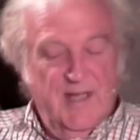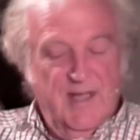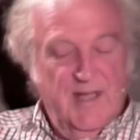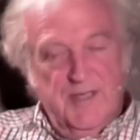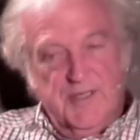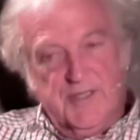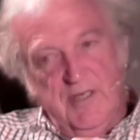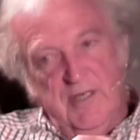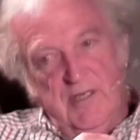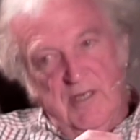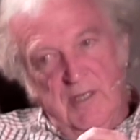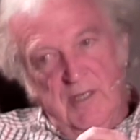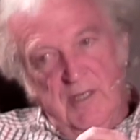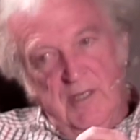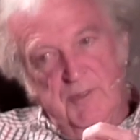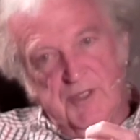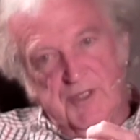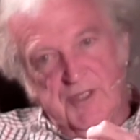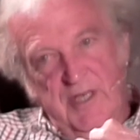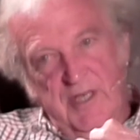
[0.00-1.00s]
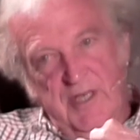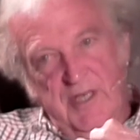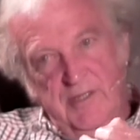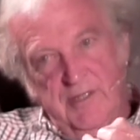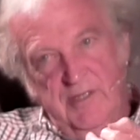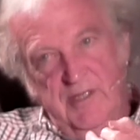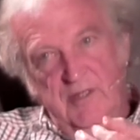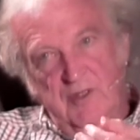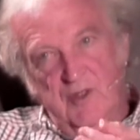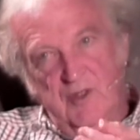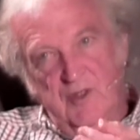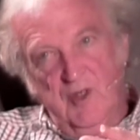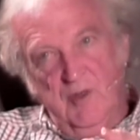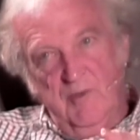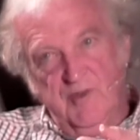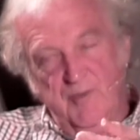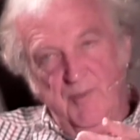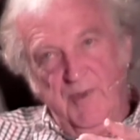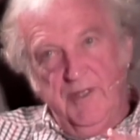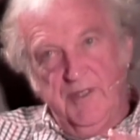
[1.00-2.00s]
So I would say that in
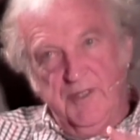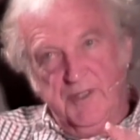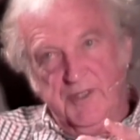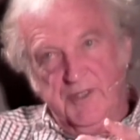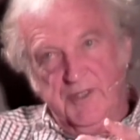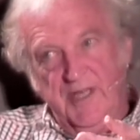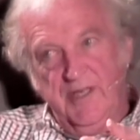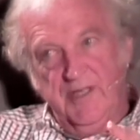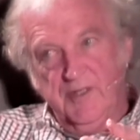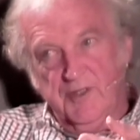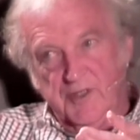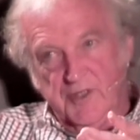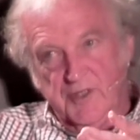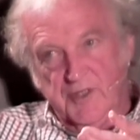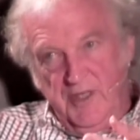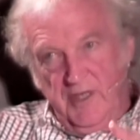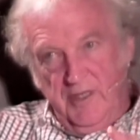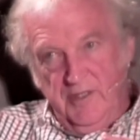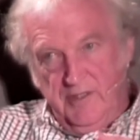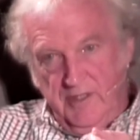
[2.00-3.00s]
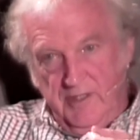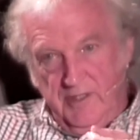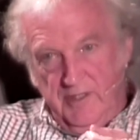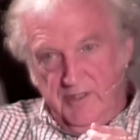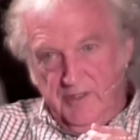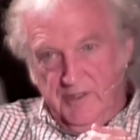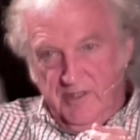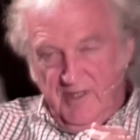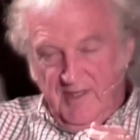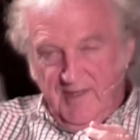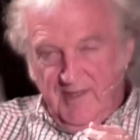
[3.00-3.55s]
terms of my understanding as a scientist,